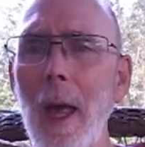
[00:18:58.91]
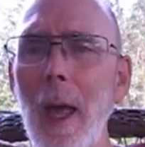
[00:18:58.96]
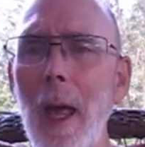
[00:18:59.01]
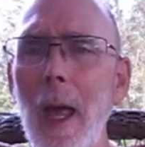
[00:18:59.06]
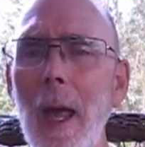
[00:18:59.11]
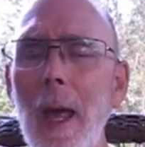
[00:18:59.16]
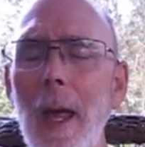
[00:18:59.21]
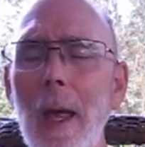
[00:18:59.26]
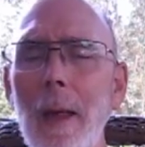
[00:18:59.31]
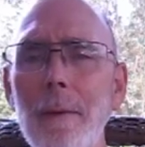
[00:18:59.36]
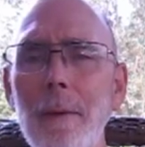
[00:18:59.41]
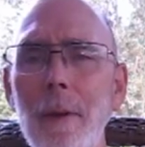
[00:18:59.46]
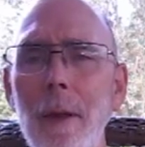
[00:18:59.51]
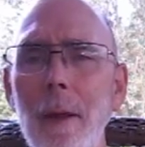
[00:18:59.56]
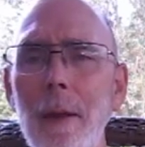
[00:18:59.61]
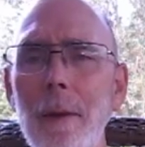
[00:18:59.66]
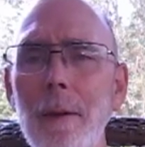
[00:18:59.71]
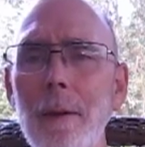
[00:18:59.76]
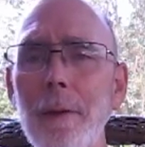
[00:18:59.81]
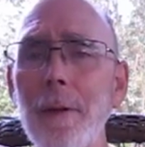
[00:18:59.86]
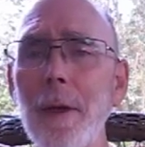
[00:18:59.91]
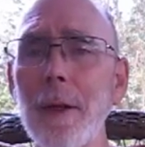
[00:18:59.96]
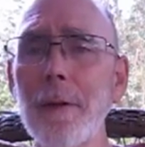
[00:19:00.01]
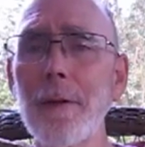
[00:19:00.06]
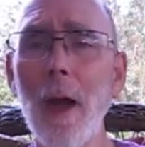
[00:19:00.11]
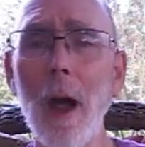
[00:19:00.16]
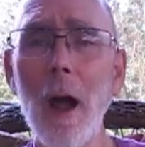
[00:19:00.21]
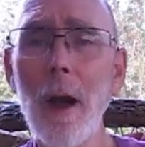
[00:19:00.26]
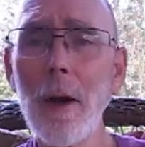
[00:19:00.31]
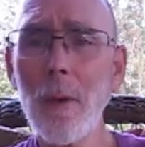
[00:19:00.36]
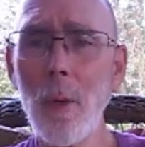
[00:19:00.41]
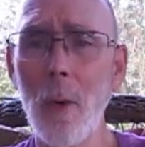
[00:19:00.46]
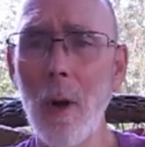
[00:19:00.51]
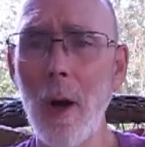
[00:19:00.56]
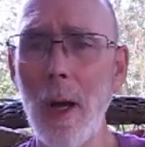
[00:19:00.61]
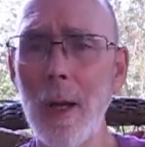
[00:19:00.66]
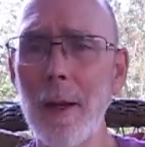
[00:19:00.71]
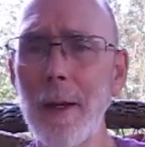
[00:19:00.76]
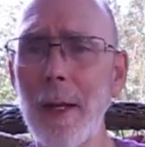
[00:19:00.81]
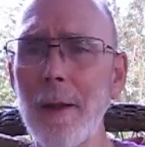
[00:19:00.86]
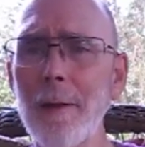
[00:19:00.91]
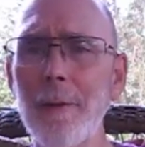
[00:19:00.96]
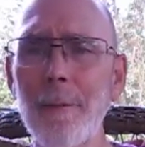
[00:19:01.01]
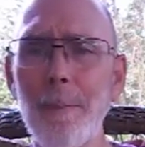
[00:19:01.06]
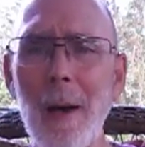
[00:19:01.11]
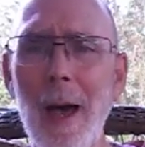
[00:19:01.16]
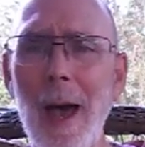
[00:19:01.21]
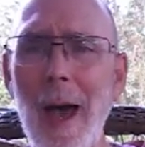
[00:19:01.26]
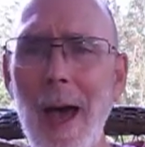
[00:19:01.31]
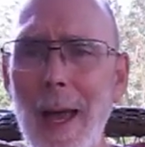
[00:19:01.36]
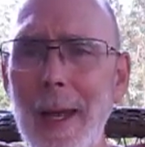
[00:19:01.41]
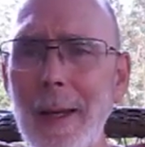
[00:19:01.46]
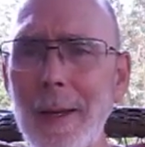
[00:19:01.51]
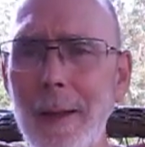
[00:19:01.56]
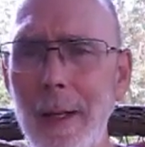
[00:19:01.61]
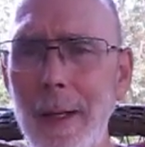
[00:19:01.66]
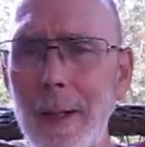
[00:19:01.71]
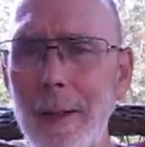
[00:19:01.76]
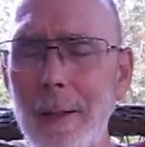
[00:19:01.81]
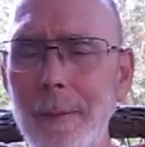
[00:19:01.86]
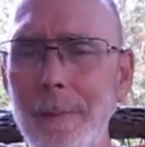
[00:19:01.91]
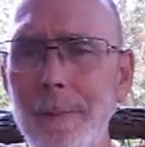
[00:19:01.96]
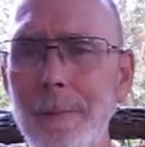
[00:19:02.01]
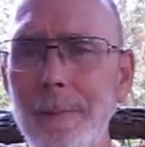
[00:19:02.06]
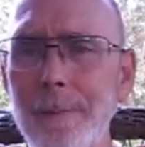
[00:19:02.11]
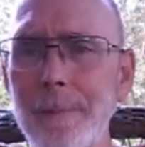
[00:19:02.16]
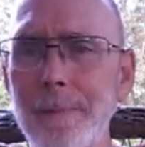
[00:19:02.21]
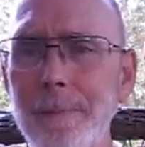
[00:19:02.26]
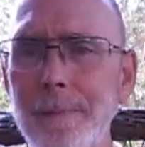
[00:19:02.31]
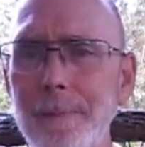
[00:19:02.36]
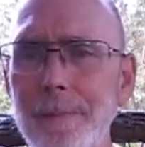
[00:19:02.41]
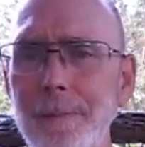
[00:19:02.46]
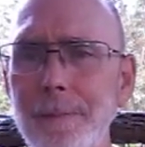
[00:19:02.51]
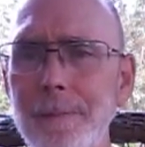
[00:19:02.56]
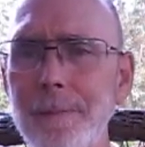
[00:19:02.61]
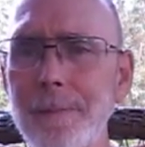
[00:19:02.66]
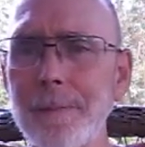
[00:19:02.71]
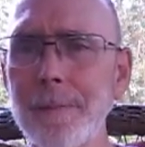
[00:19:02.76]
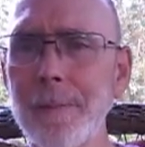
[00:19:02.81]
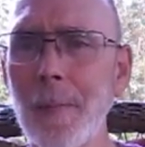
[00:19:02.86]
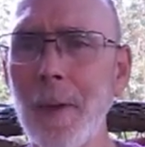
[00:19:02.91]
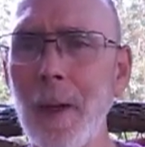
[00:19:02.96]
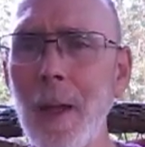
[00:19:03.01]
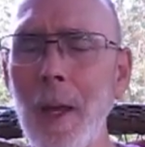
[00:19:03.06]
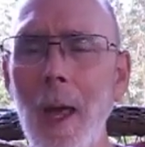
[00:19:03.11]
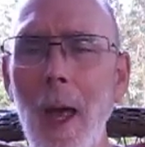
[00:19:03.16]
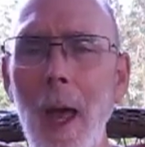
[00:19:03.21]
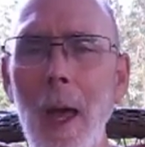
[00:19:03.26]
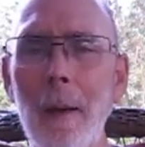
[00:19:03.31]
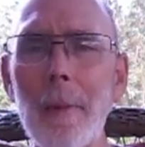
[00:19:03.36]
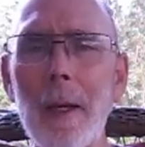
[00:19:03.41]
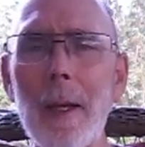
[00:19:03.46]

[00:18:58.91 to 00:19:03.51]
And the dark one is behind it. I